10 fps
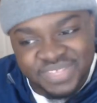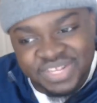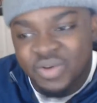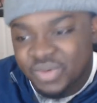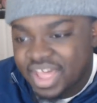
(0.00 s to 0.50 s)

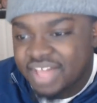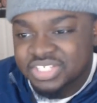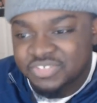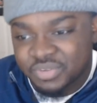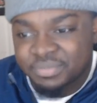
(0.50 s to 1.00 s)
know,
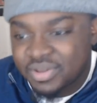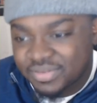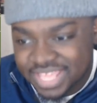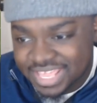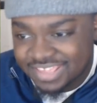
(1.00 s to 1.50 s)
college football
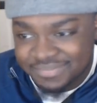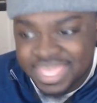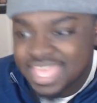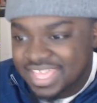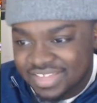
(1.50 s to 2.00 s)
game.
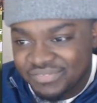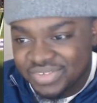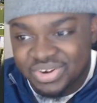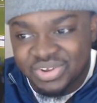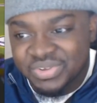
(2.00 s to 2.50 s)
We
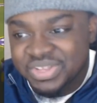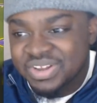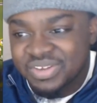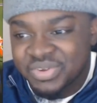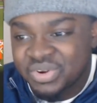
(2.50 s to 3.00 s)
don't, you
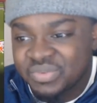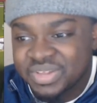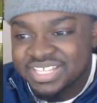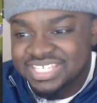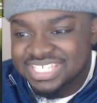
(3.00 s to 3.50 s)
know, we don't
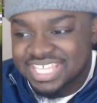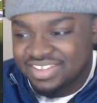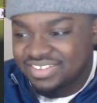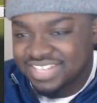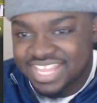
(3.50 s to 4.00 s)
really scout.
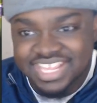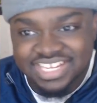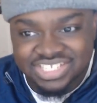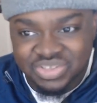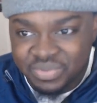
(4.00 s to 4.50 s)
Dang, he
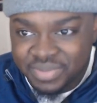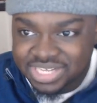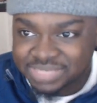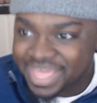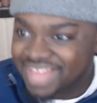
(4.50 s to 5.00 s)
just threw him on
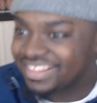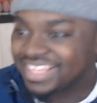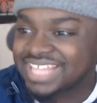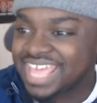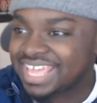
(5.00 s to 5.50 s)
his back
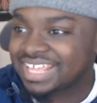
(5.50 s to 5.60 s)
like that.